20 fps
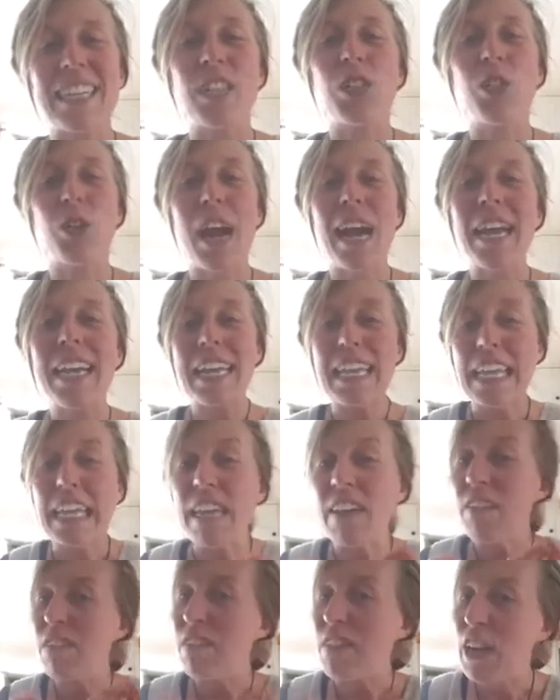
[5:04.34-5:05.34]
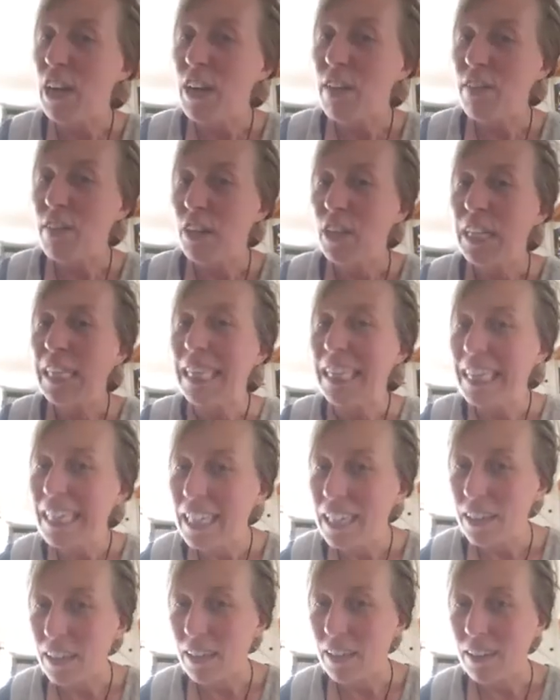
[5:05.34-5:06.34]
they try and eat very, very
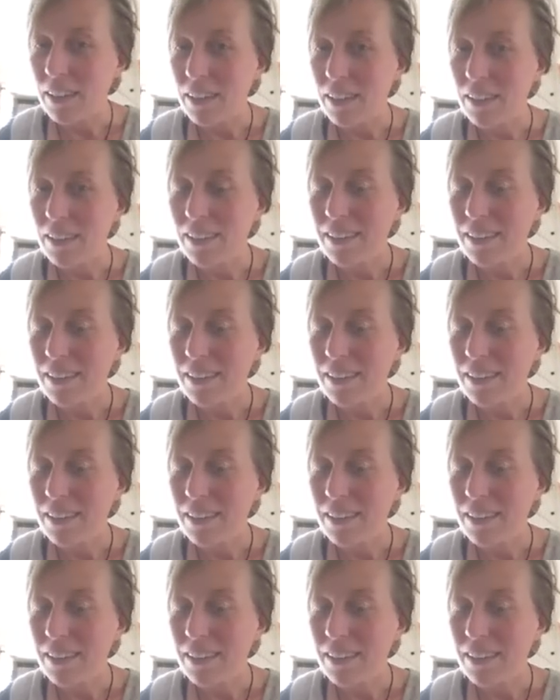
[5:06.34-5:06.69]
little.